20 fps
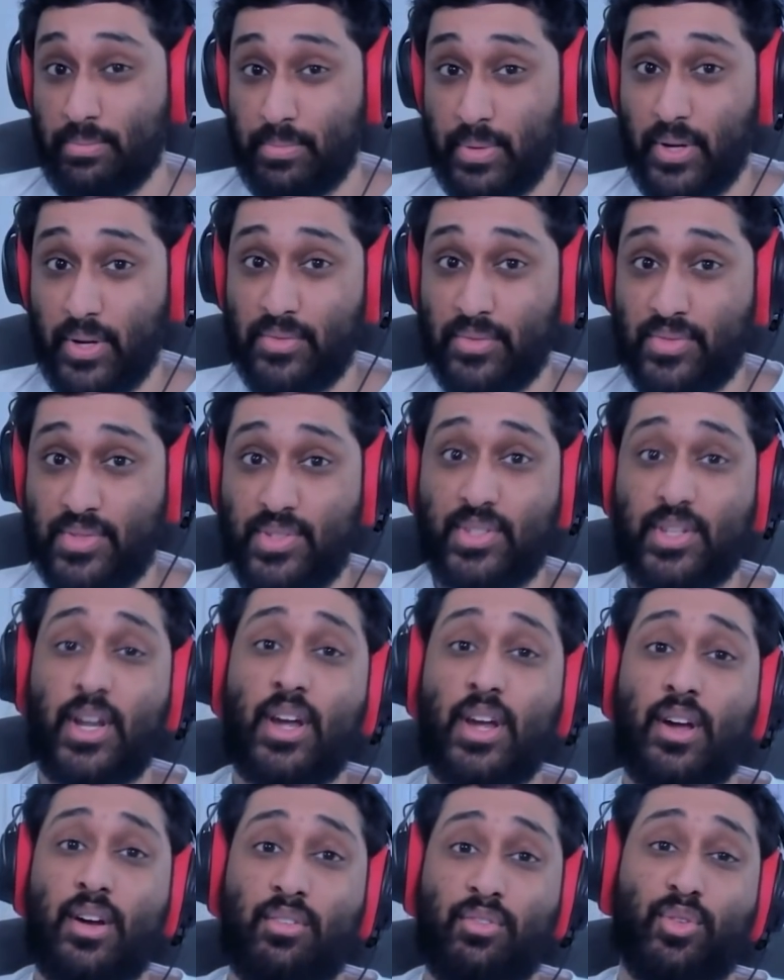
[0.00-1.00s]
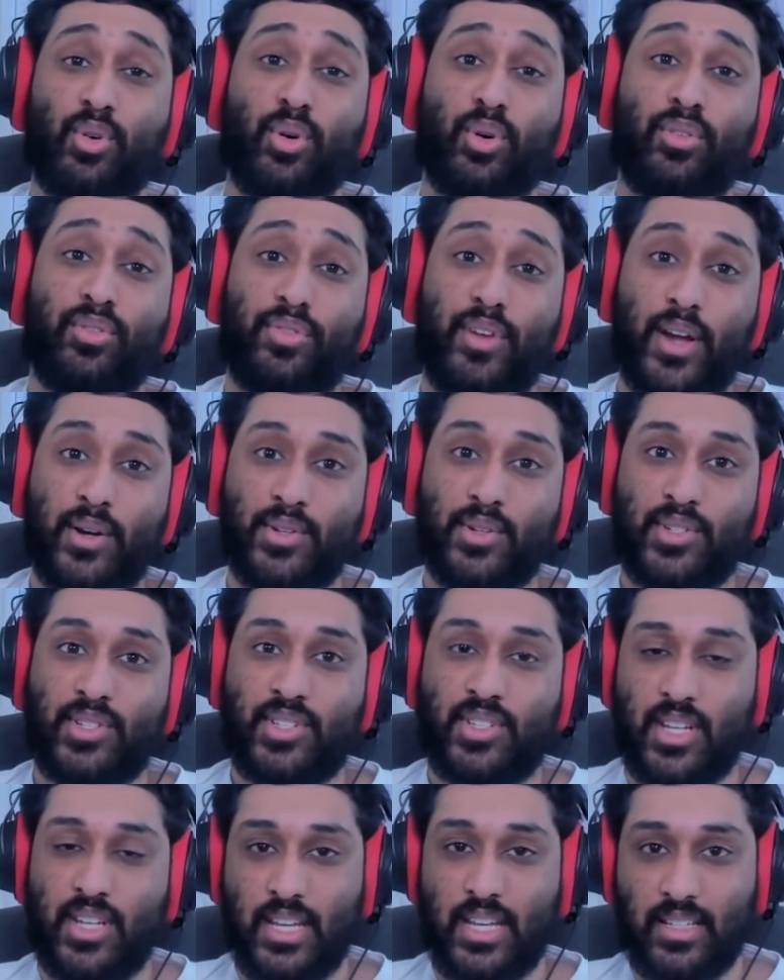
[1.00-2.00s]
buffs for
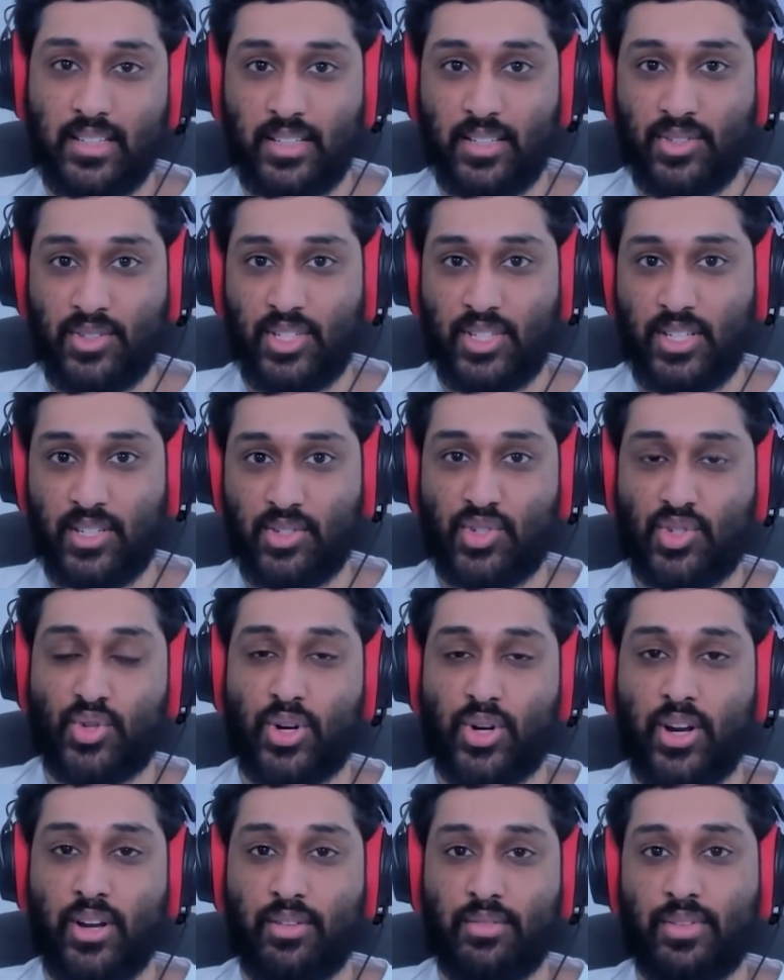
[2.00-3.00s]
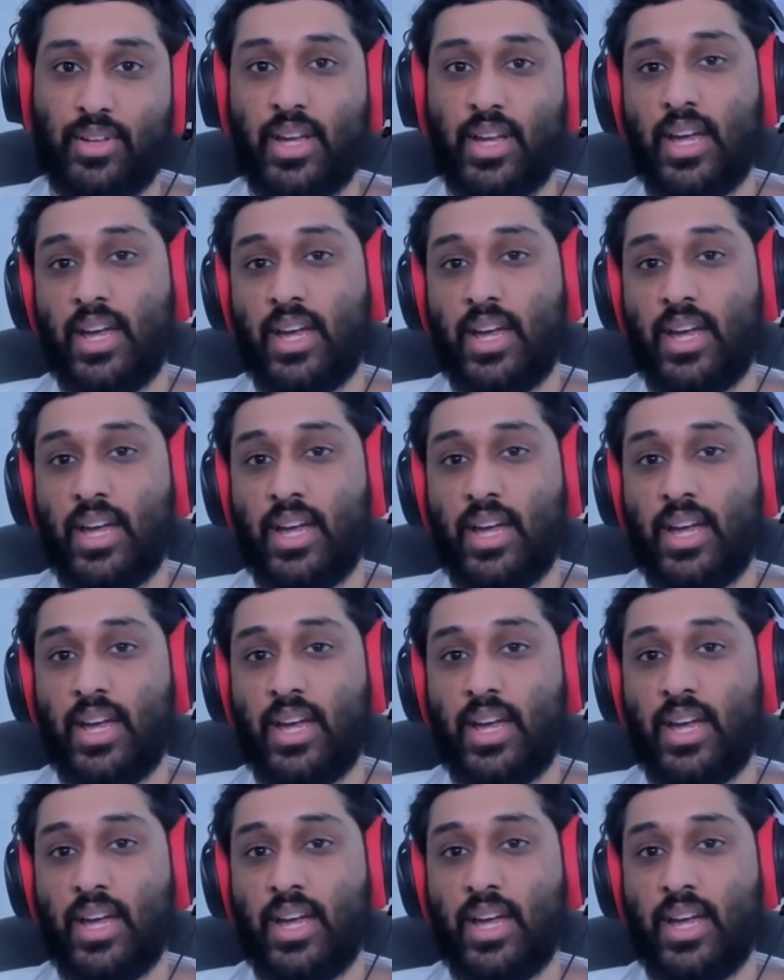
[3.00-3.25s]
Faust in Guilty Gear Strive.